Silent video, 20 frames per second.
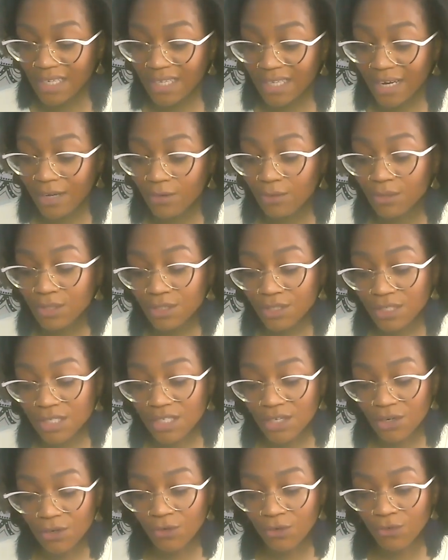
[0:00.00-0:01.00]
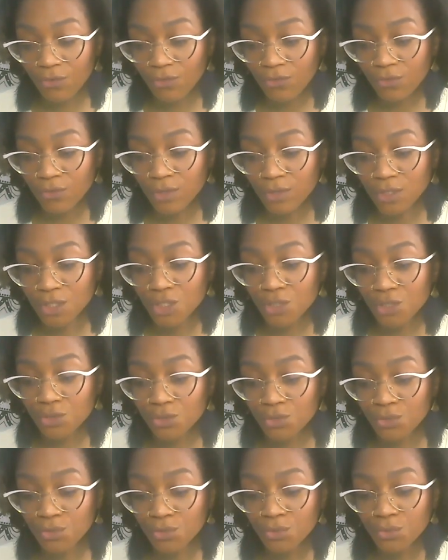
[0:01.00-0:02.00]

allowing yourself to